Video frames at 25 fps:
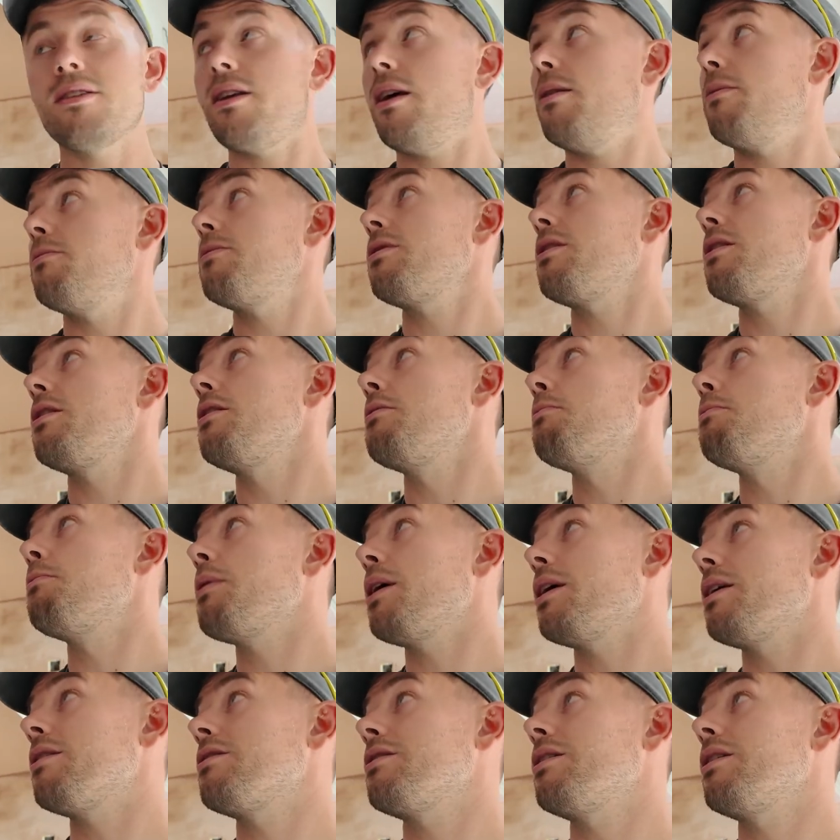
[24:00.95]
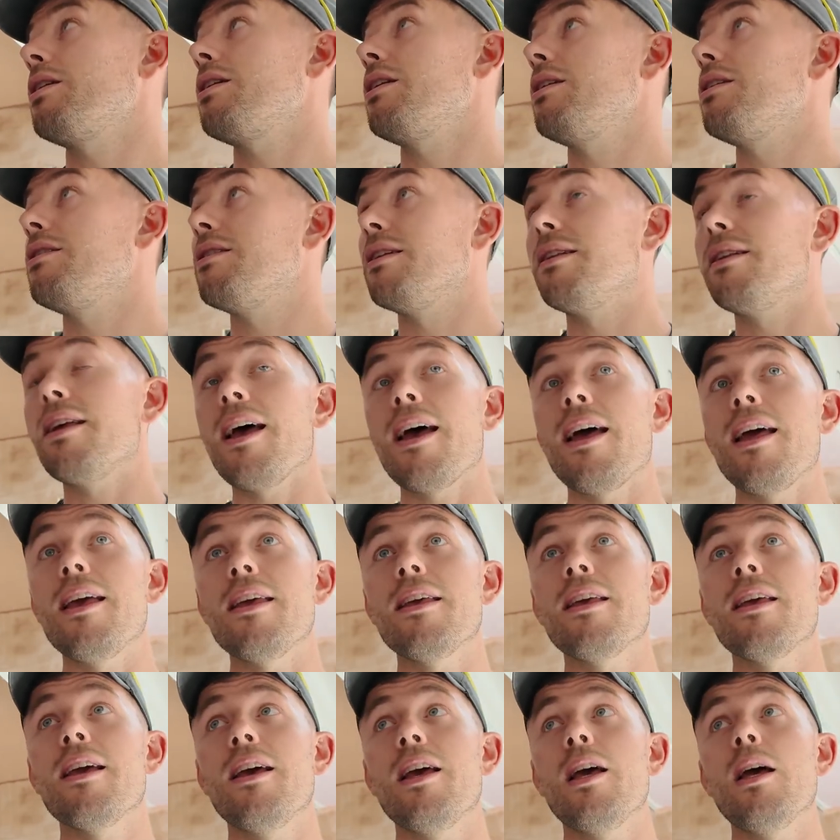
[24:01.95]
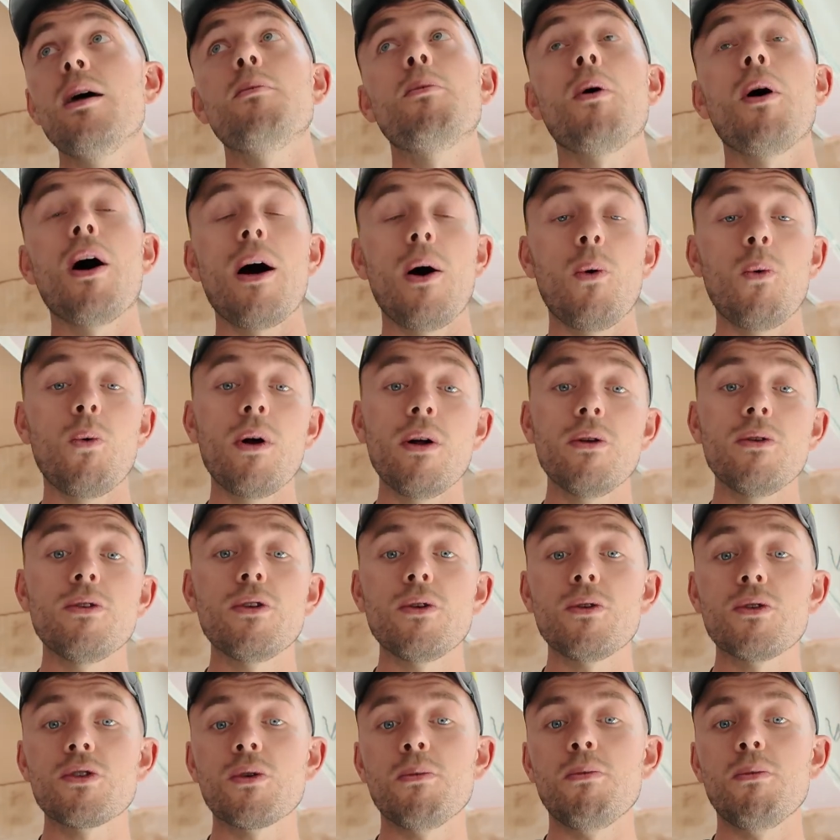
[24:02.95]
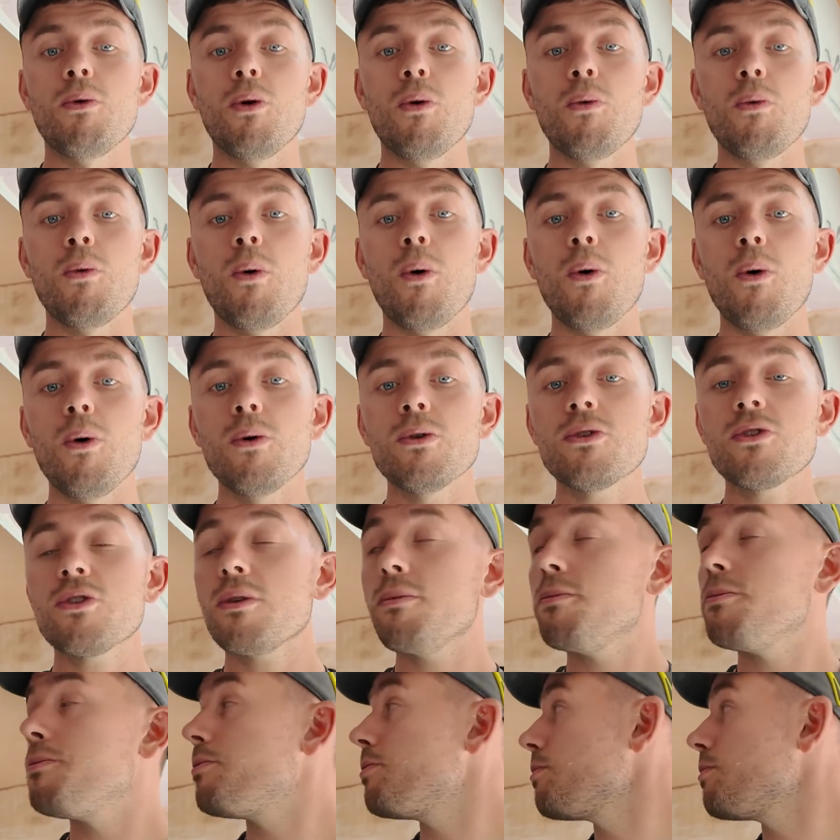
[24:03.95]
attempting the big ceiling today, but I will do some more walls.